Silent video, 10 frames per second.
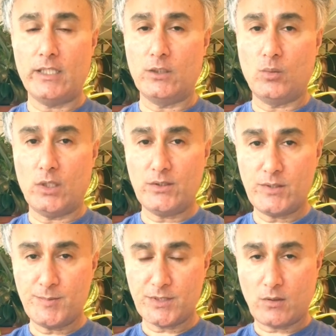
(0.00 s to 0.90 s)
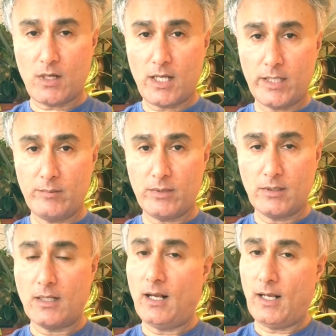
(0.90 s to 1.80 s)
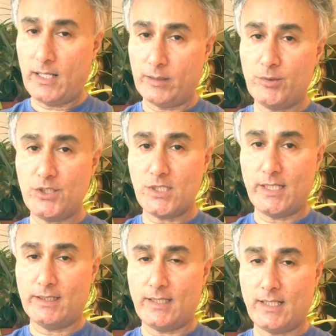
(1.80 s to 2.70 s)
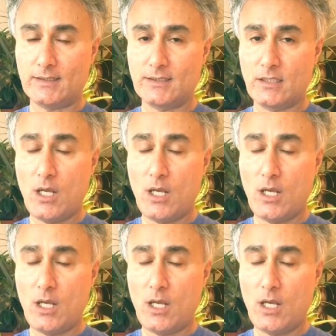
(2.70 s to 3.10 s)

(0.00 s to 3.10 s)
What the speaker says: and you want to subscribe, I'd appreciate that.